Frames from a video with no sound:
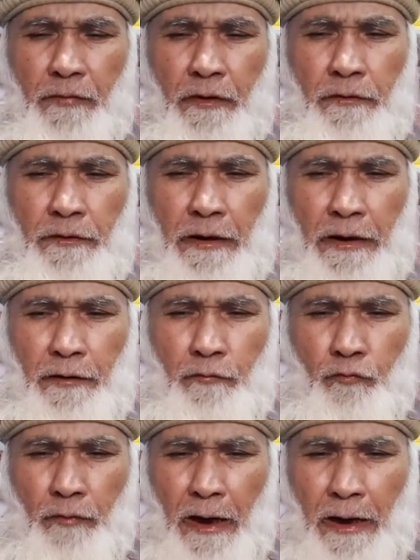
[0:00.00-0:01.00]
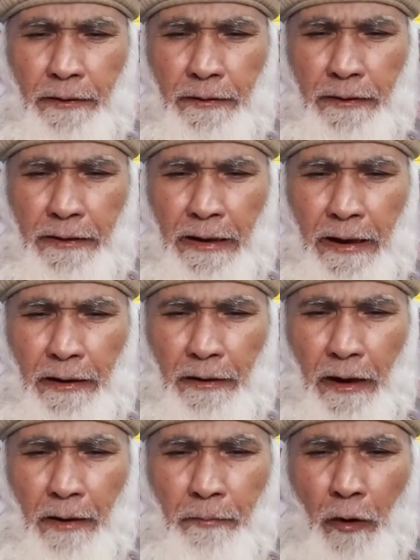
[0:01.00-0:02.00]
They do not care
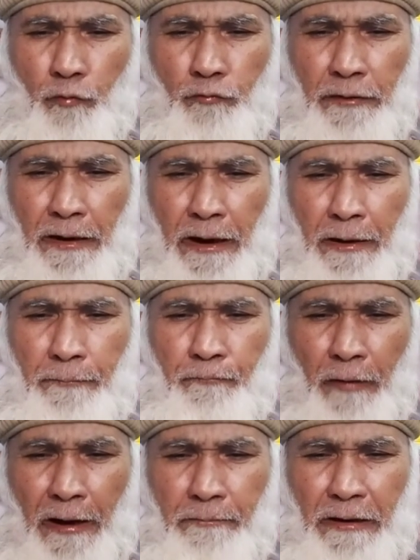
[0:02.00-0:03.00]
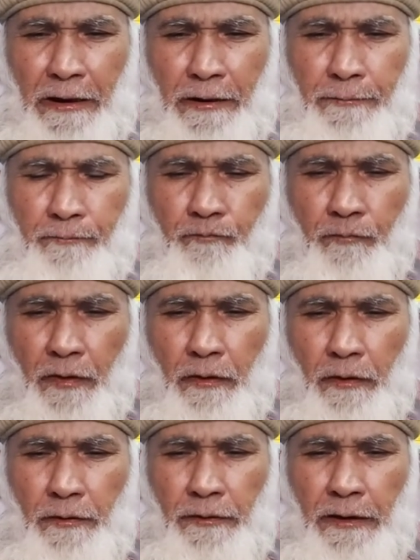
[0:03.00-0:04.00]
about their family.
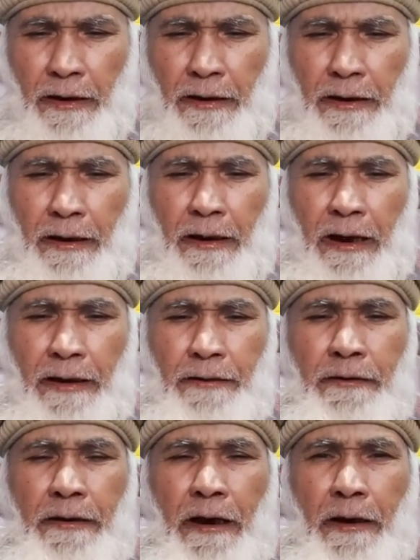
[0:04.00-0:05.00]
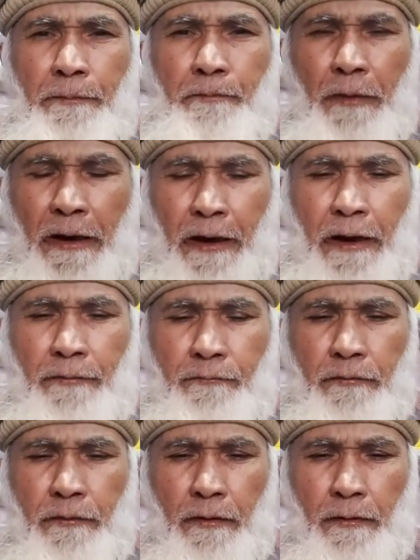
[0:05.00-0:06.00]
They neglect their
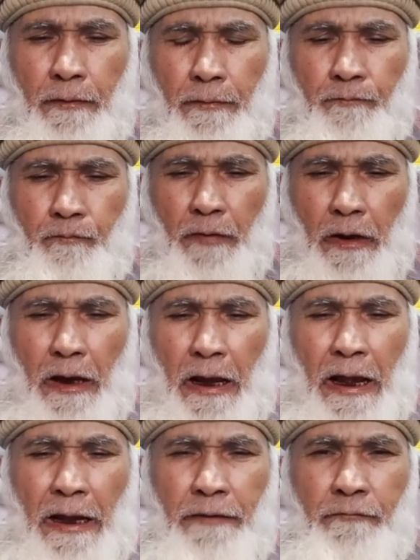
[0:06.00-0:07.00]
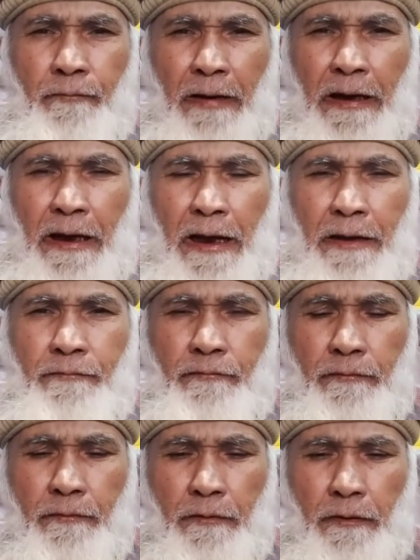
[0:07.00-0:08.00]
parents as well as
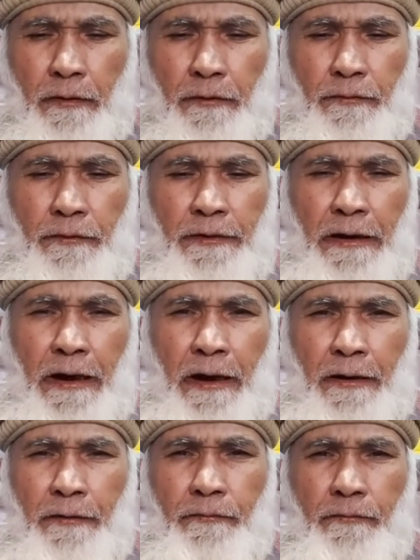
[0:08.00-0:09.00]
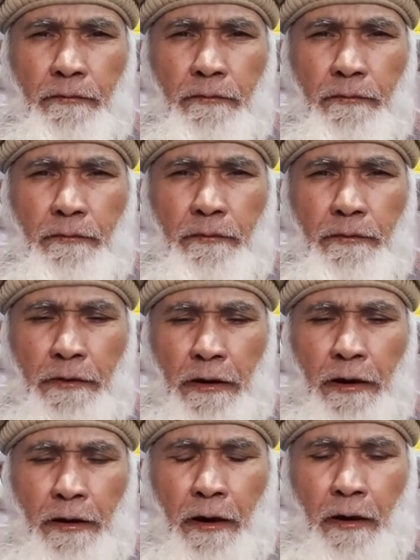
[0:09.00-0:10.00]
their
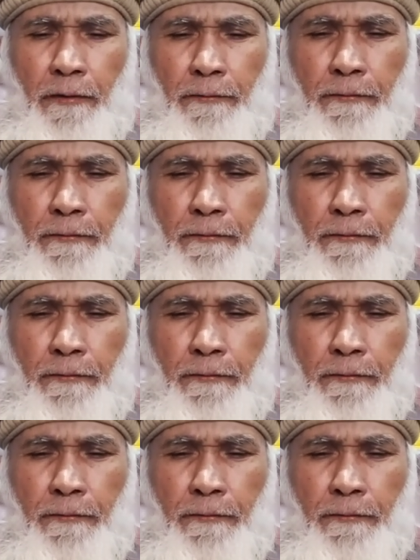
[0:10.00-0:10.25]
children.